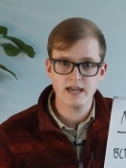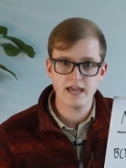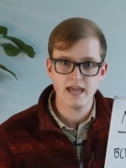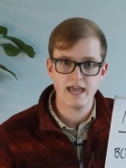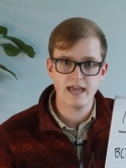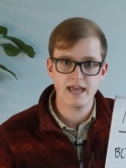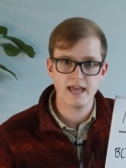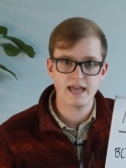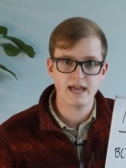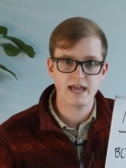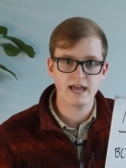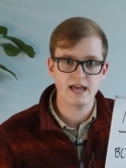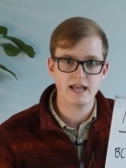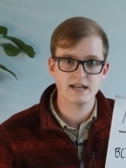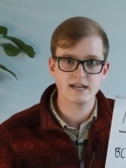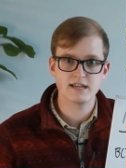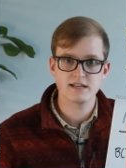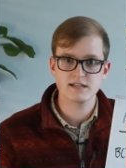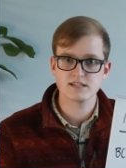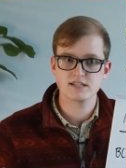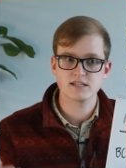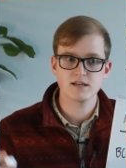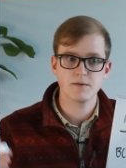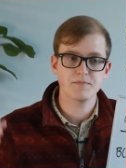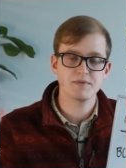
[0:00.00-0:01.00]
and
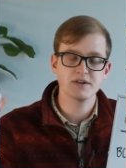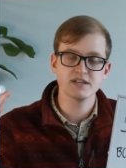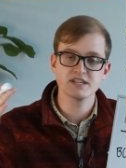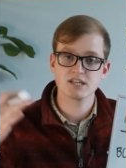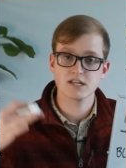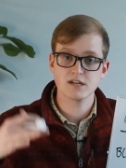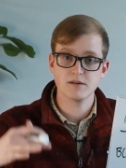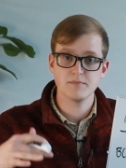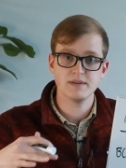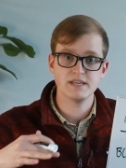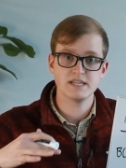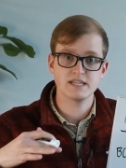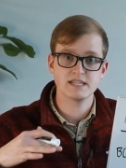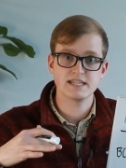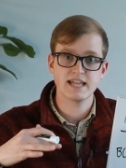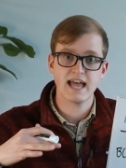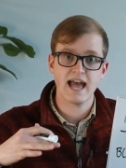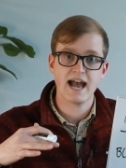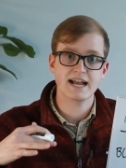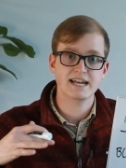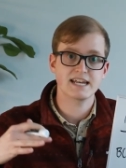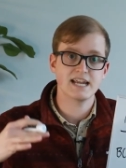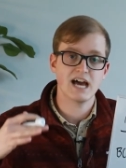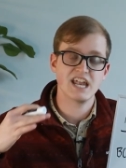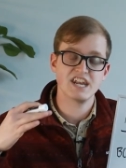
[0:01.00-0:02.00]
something's going to be
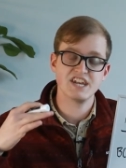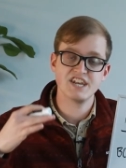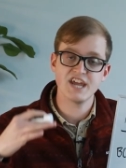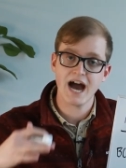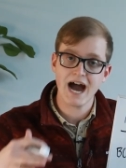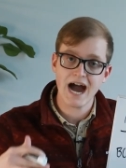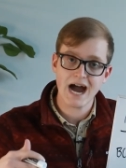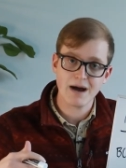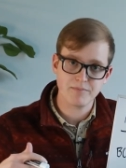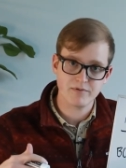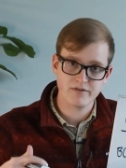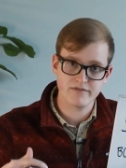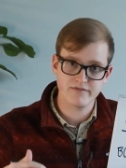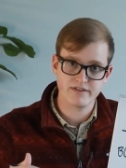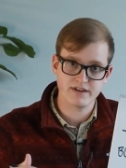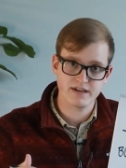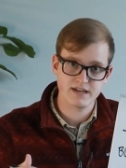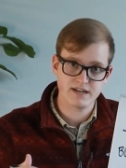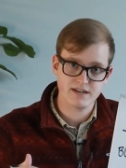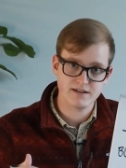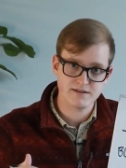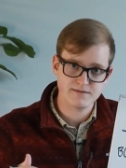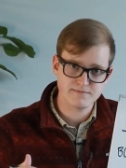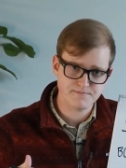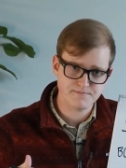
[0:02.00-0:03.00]
stacked on top of it